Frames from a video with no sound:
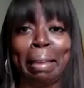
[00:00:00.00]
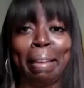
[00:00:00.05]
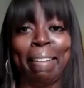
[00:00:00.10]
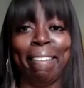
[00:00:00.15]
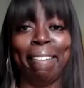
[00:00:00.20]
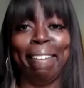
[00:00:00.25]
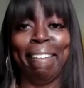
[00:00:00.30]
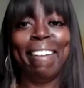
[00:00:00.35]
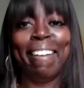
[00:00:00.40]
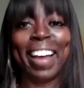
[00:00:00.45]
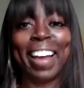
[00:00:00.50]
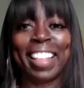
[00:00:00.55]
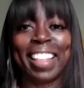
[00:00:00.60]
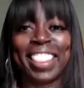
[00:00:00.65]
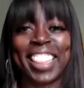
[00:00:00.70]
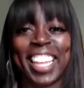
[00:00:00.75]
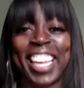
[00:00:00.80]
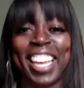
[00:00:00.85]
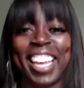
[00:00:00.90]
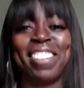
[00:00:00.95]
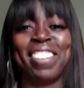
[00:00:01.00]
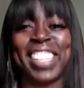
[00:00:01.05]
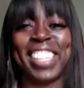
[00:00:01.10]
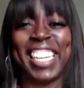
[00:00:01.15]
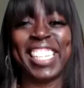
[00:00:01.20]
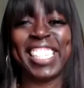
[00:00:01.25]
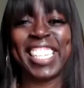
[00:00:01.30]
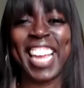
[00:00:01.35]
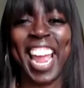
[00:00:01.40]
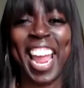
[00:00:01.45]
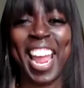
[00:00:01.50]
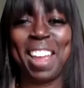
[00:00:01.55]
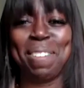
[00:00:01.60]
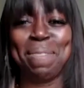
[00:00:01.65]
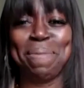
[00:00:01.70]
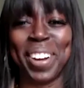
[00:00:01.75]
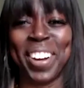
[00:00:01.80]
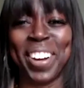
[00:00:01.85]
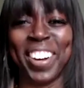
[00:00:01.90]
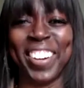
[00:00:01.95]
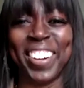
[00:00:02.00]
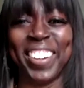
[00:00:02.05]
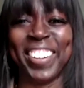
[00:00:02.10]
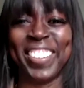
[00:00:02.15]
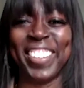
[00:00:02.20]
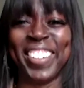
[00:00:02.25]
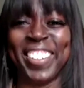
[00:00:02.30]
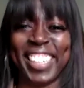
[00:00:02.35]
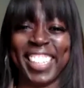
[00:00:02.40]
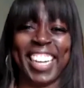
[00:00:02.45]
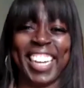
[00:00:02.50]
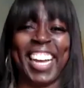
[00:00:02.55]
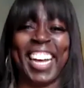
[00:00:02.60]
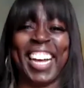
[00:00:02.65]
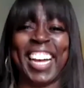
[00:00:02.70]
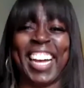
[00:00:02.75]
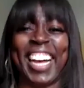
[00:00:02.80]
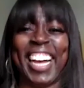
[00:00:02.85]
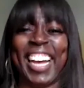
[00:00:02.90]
here at the Gifted Table.